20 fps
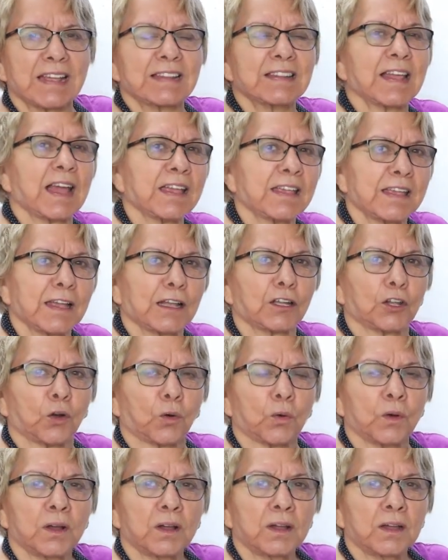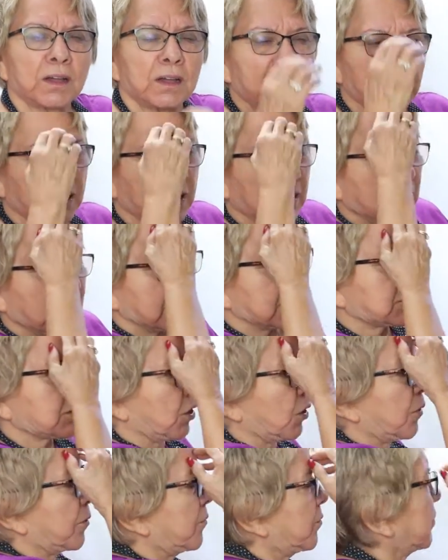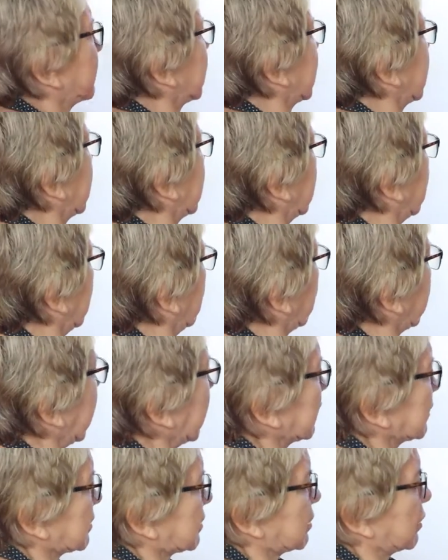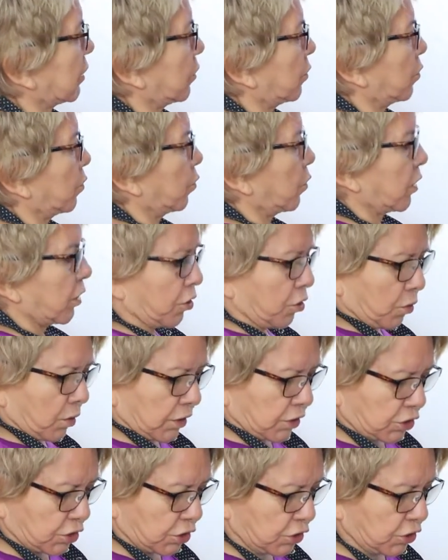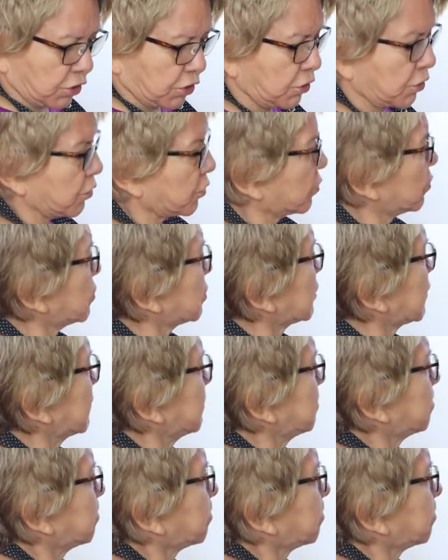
in that yellow. So, okay, so we're going to use